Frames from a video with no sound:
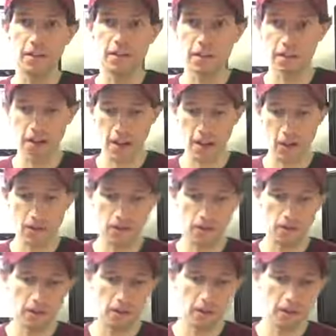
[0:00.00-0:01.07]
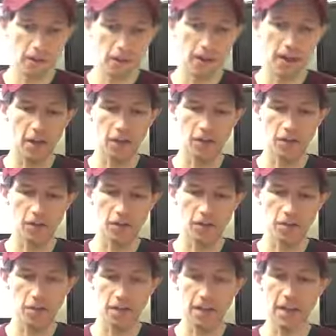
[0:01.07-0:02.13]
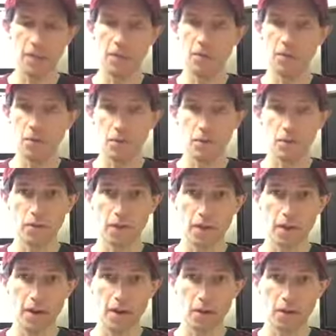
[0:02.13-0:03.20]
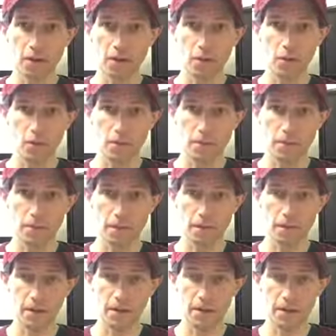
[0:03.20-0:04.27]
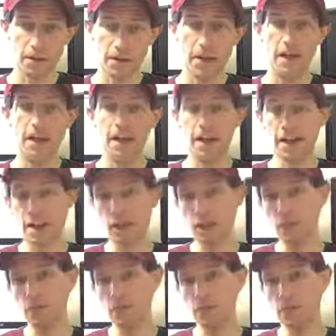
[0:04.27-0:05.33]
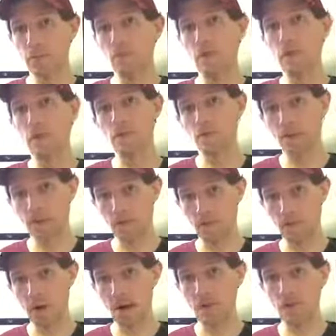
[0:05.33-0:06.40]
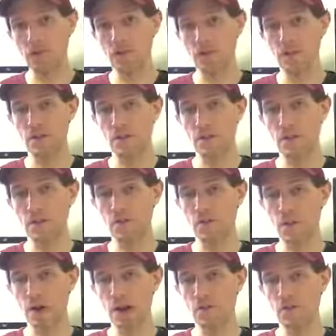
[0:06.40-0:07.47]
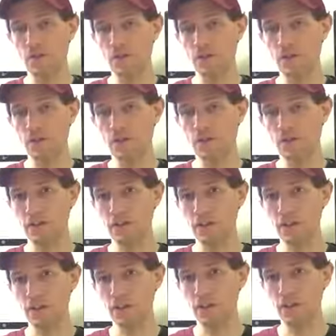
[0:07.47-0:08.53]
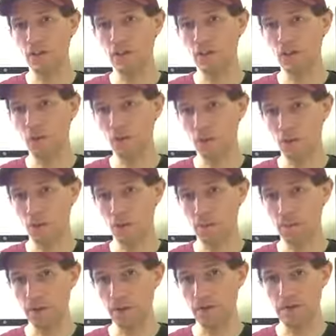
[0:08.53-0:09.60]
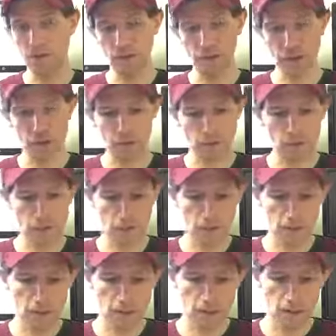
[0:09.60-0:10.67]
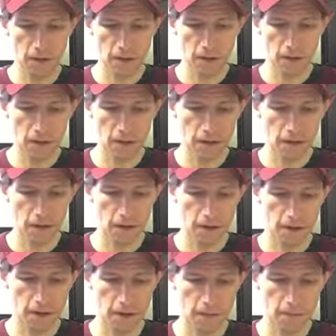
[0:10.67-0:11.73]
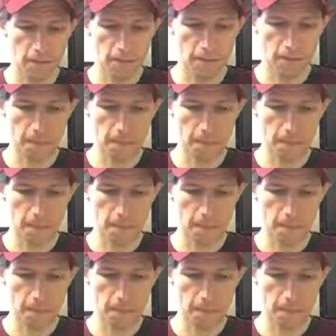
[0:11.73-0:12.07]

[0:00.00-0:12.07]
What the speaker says: and very helpful. It helps explain what was going on with the lower, it helps point in the right direction on why we're starting to see lower white blood cell counts. I